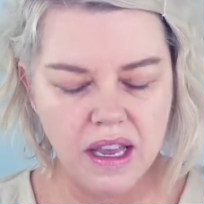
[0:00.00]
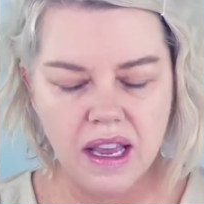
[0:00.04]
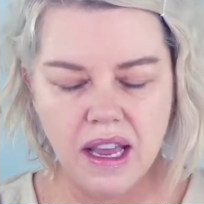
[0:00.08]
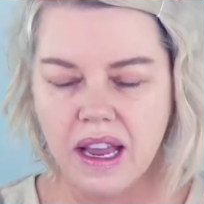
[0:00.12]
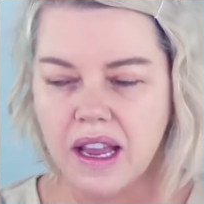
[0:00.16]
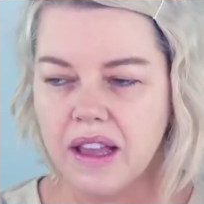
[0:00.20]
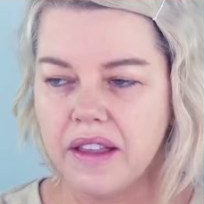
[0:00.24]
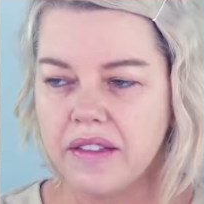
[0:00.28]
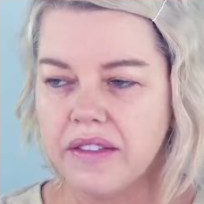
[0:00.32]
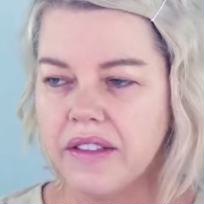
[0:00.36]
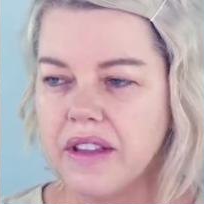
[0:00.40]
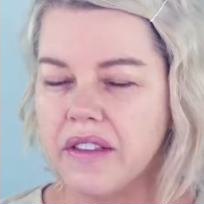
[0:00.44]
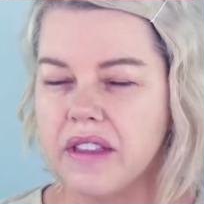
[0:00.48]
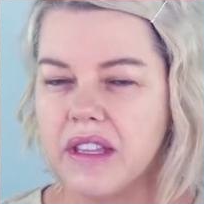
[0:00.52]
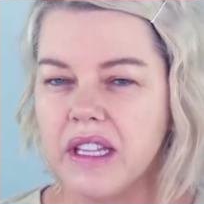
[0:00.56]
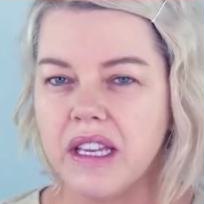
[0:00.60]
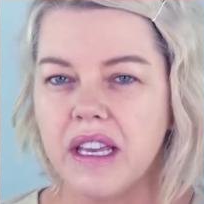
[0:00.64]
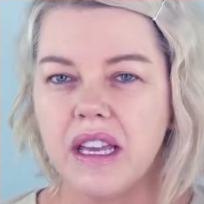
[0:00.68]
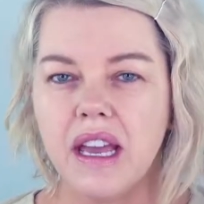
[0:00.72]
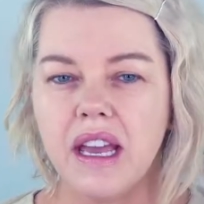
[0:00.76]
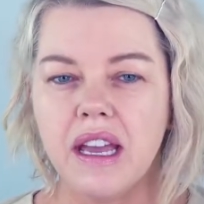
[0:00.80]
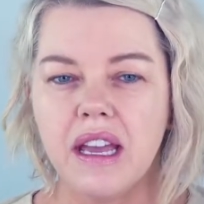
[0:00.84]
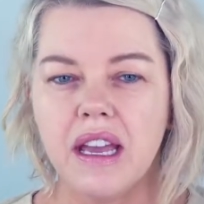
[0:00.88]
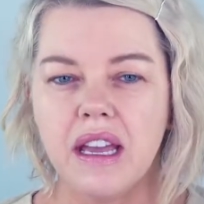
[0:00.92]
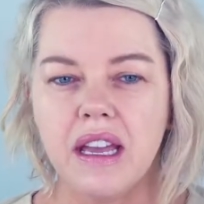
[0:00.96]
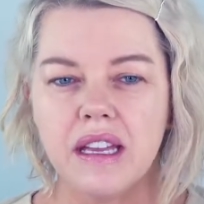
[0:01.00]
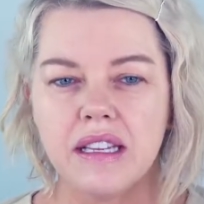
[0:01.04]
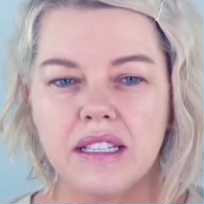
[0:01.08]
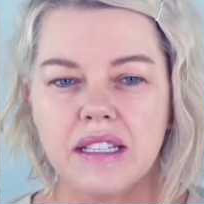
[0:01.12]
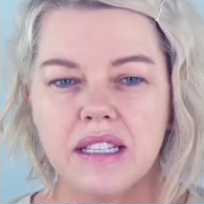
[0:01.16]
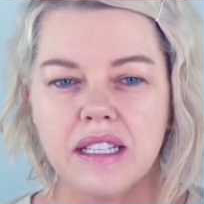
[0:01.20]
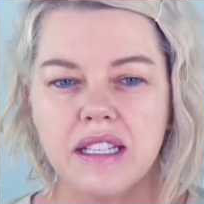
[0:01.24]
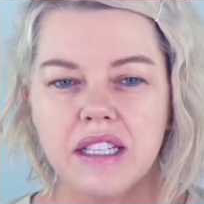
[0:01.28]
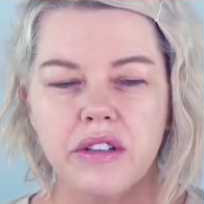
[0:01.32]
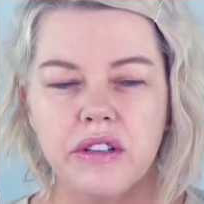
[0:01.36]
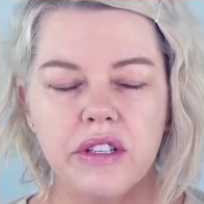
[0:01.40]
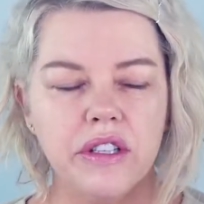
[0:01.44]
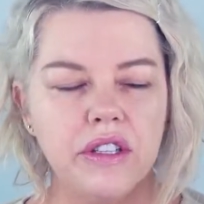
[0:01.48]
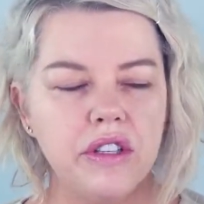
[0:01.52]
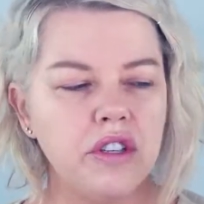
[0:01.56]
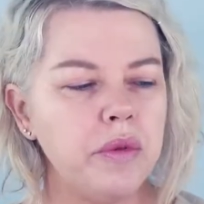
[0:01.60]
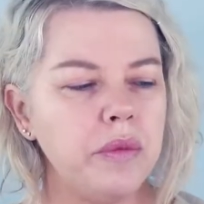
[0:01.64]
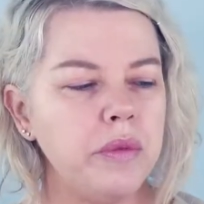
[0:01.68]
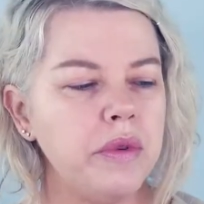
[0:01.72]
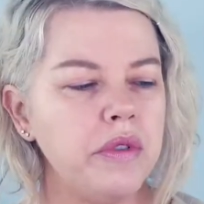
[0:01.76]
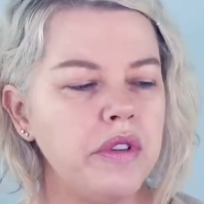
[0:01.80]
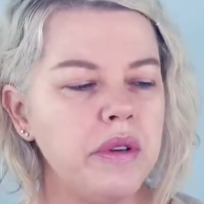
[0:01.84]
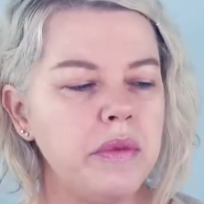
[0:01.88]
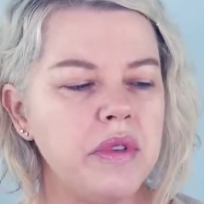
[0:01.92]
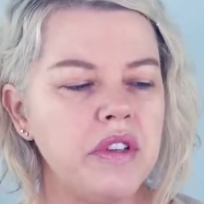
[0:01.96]
And then the exterior or
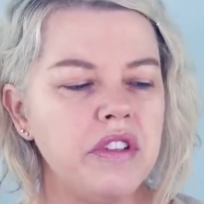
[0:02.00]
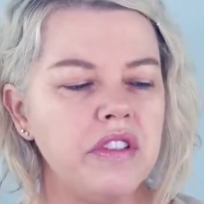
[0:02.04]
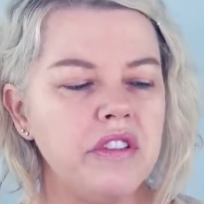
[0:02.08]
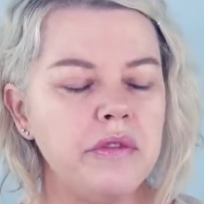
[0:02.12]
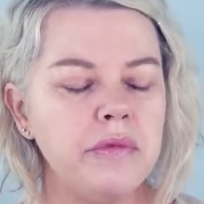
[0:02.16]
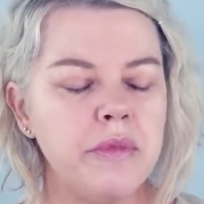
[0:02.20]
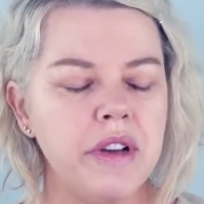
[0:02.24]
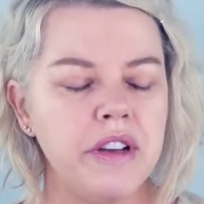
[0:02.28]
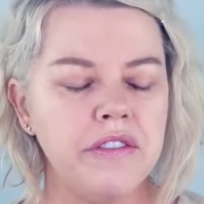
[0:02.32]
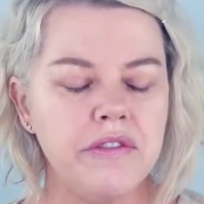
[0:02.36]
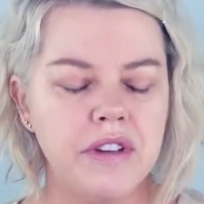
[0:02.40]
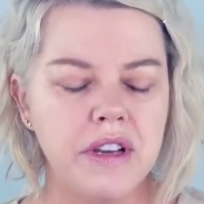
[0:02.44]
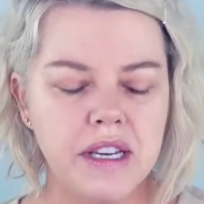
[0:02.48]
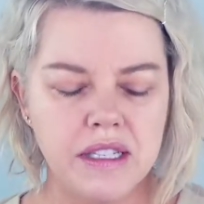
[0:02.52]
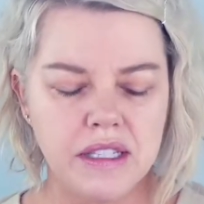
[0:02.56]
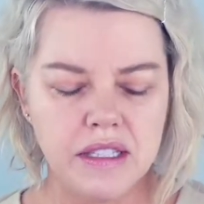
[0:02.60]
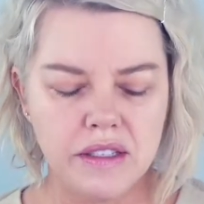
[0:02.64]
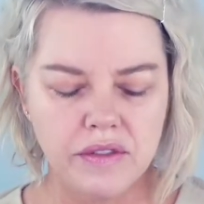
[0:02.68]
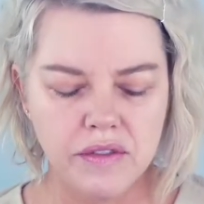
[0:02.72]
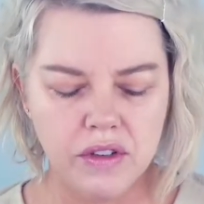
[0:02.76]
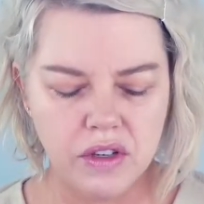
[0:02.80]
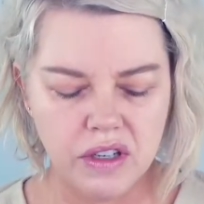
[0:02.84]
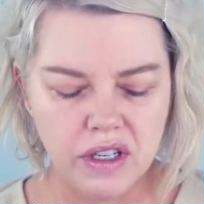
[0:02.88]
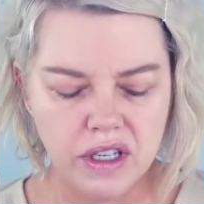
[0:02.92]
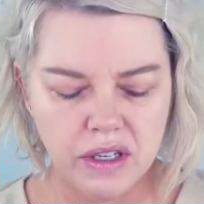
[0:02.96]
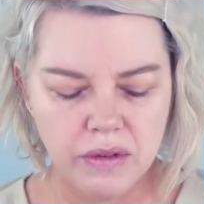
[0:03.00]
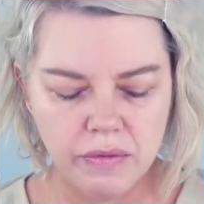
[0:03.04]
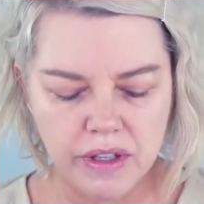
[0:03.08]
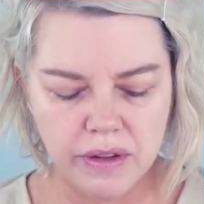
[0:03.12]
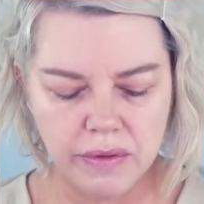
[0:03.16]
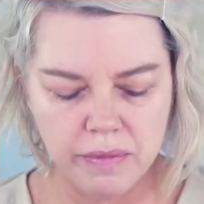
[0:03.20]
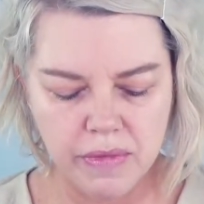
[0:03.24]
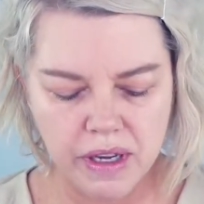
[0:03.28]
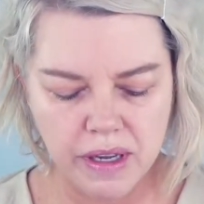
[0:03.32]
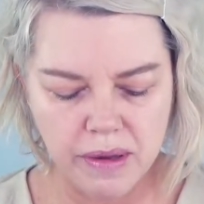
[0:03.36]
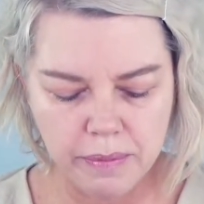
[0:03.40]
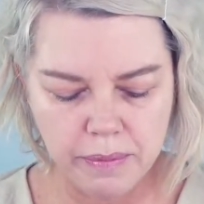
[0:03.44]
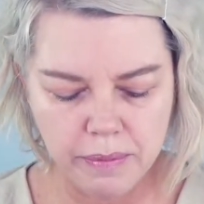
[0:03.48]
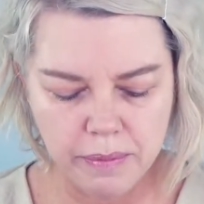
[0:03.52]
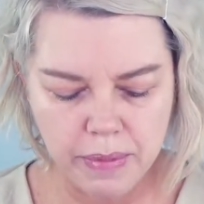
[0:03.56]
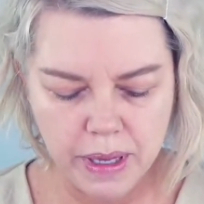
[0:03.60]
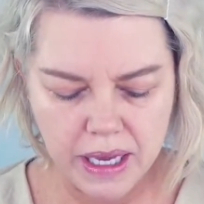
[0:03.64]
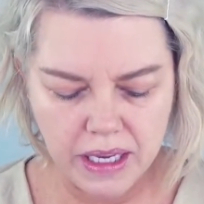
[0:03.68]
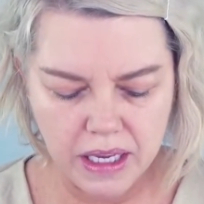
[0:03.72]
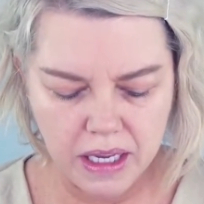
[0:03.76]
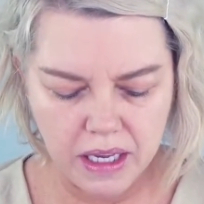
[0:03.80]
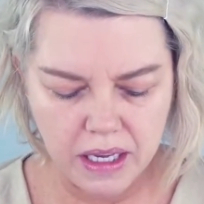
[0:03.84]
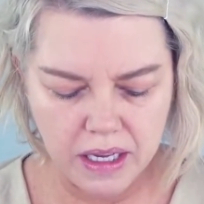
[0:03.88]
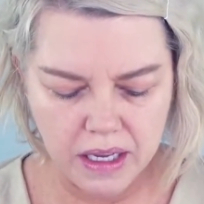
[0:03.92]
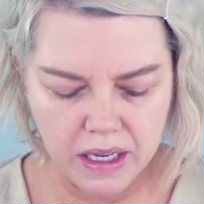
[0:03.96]
perimeter of my face, I've gone in with my
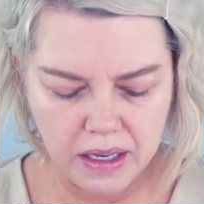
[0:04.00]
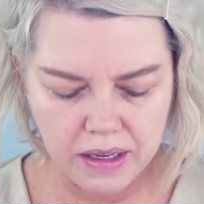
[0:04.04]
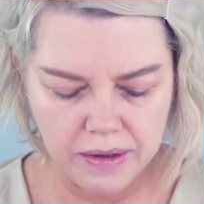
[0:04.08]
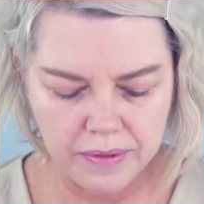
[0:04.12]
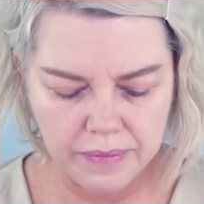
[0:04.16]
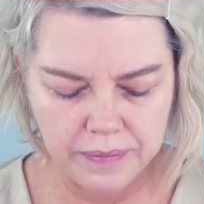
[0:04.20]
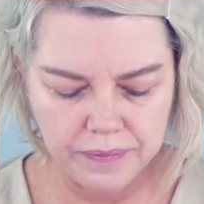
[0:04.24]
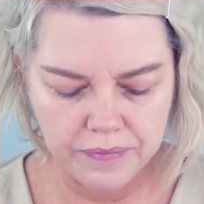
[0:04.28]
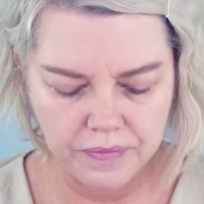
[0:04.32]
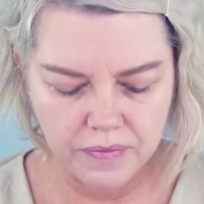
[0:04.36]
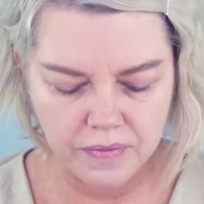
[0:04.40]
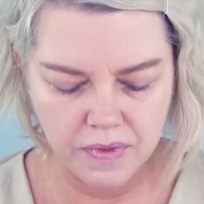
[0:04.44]
Becca